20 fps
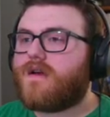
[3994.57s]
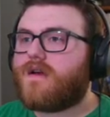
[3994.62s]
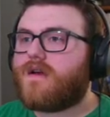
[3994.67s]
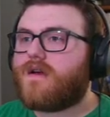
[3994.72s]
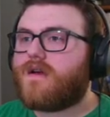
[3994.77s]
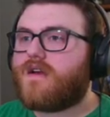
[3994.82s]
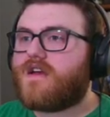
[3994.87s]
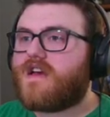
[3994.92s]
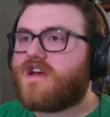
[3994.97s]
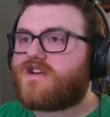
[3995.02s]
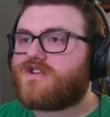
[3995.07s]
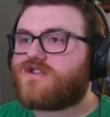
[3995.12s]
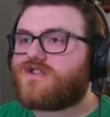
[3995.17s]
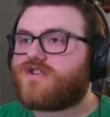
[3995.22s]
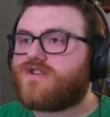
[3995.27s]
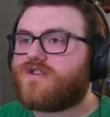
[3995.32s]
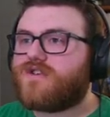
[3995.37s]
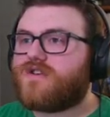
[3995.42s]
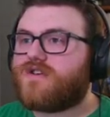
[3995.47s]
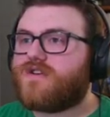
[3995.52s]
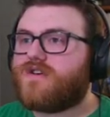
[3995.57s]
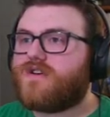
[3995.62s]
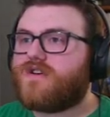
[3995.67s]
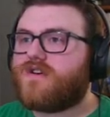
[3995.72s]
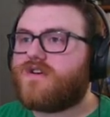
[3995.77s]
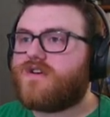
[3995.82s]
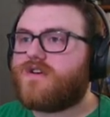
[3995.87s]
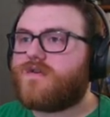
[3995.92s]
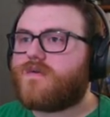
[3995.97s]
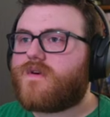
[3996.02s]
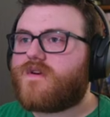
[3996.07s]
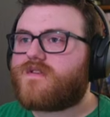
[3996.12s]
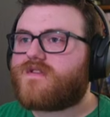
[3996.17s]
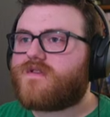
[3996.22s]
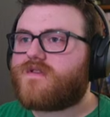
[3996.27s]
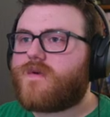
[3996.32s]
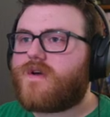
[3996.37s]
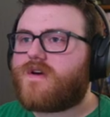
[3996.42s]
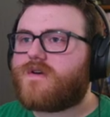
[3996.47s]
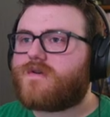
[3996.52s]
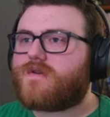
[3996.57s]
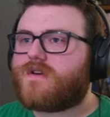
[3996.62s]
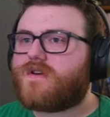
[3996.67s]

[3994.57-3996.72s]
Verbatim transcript: Ish. Where's the road?